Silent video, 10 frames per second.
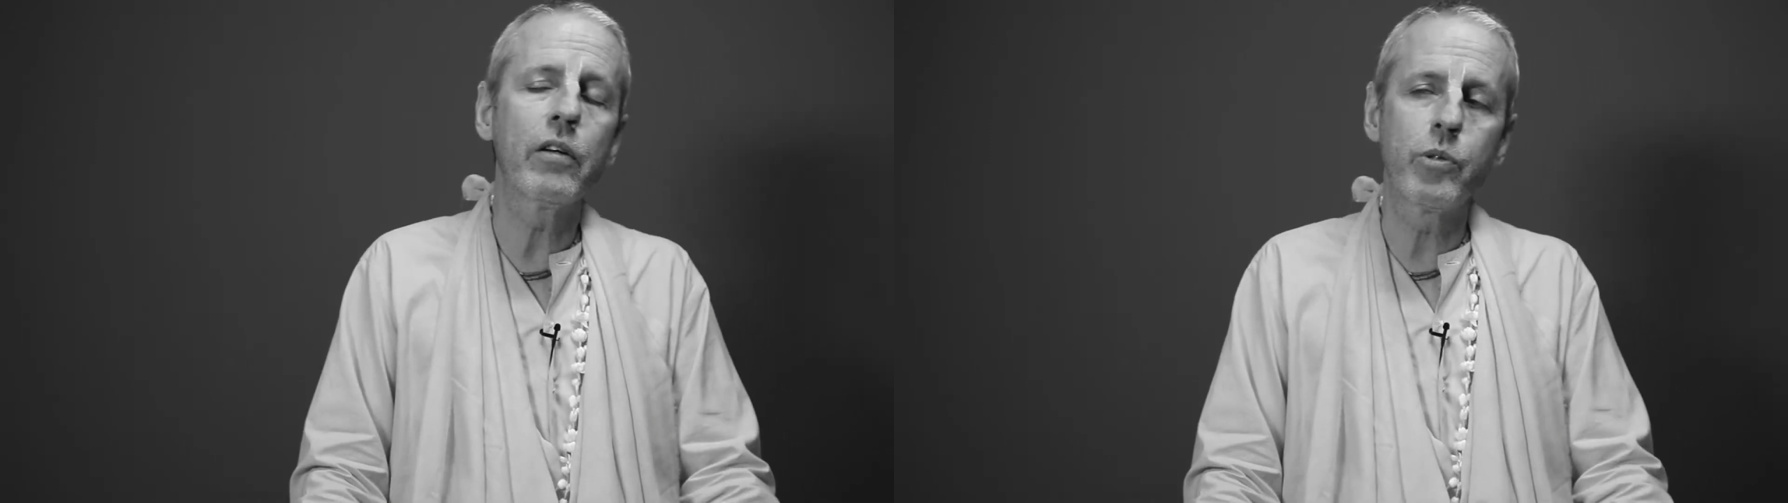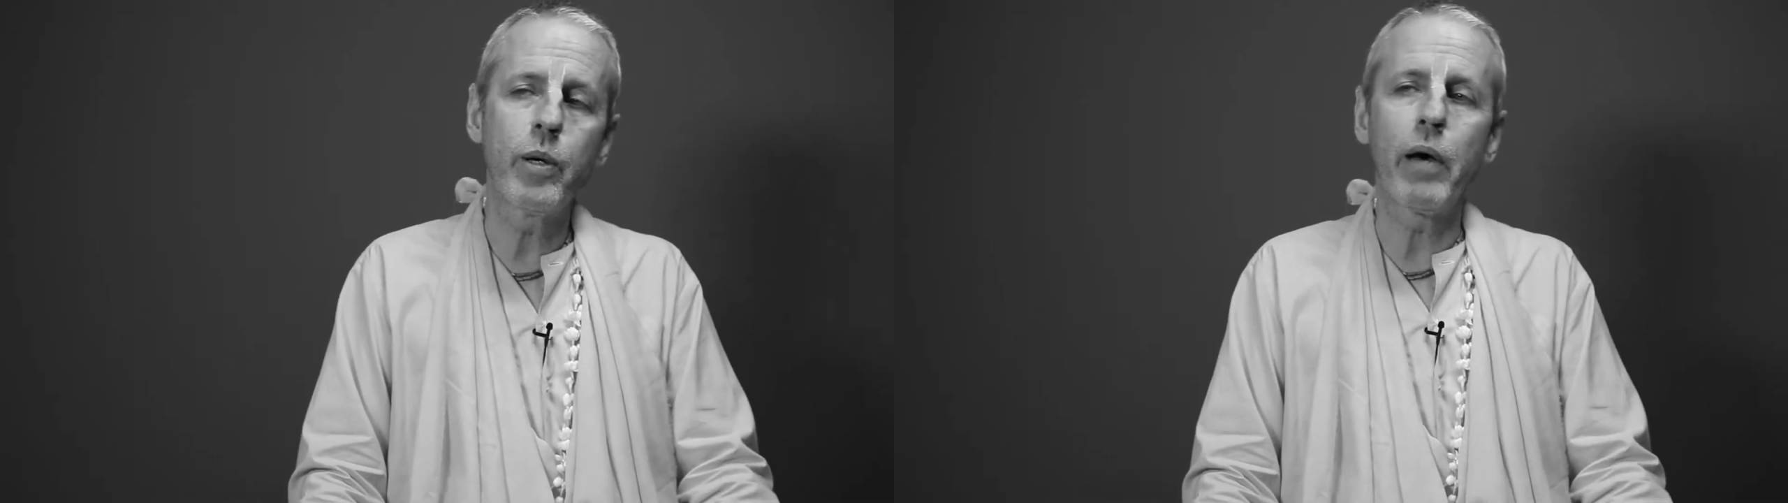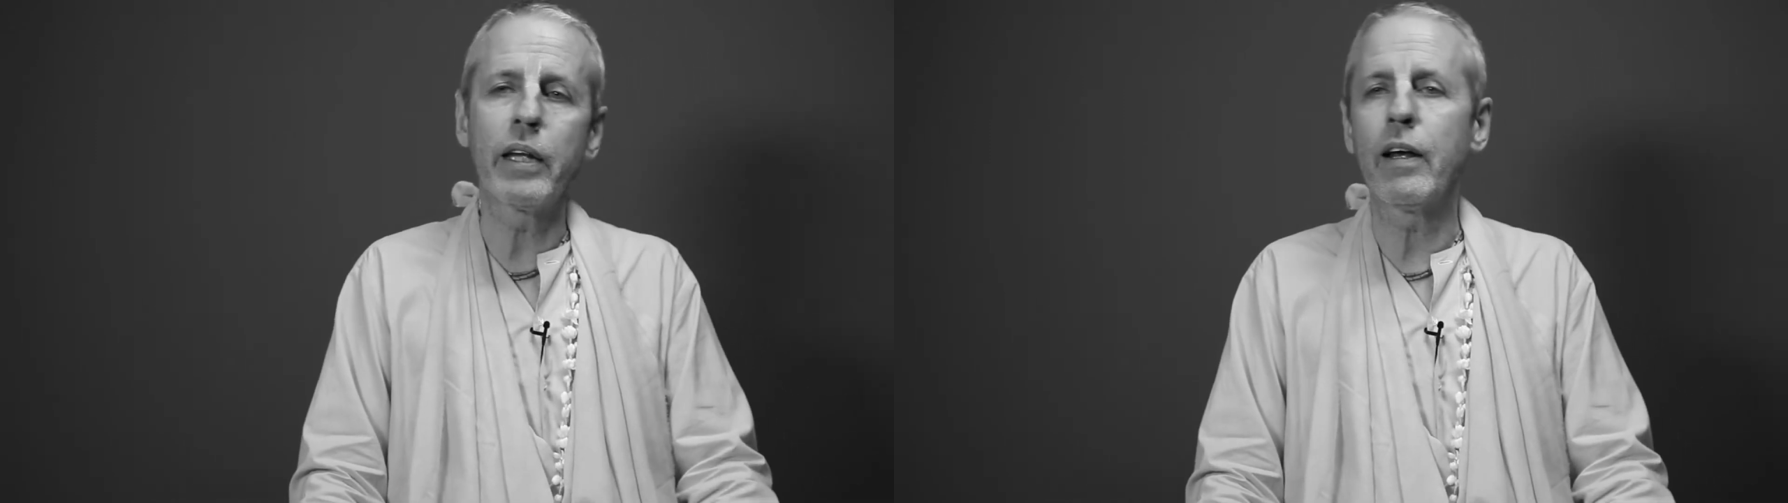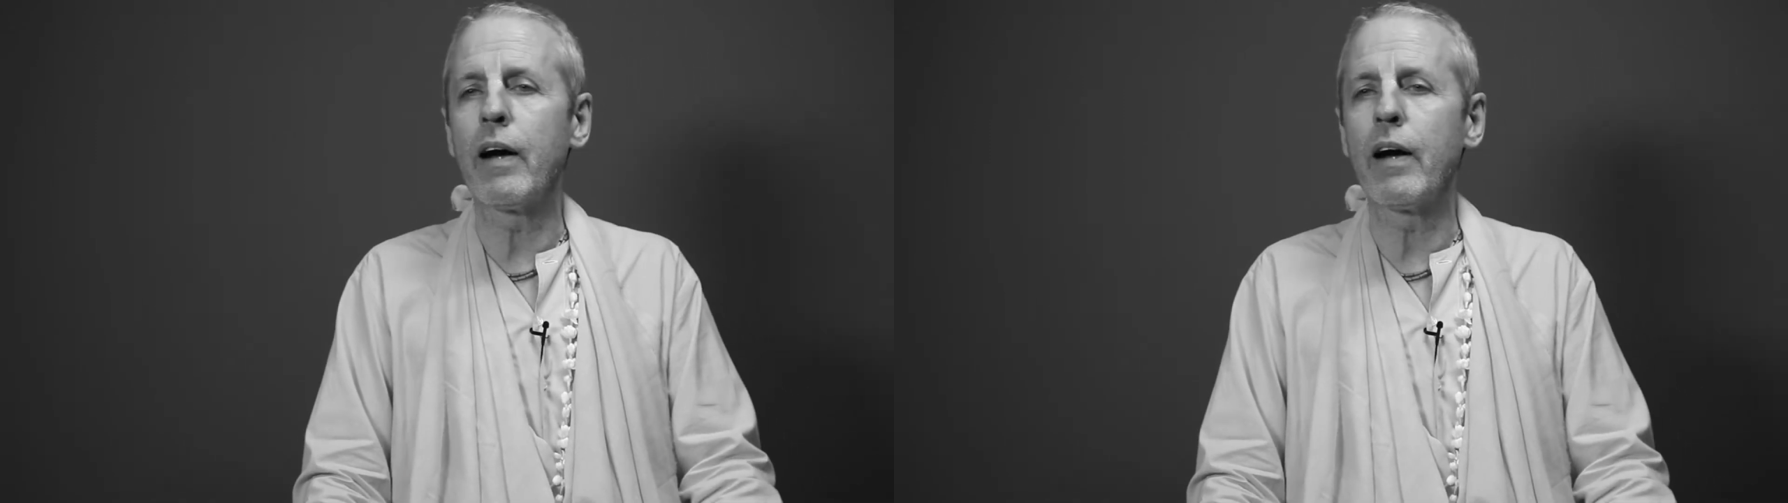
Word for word: of Srimati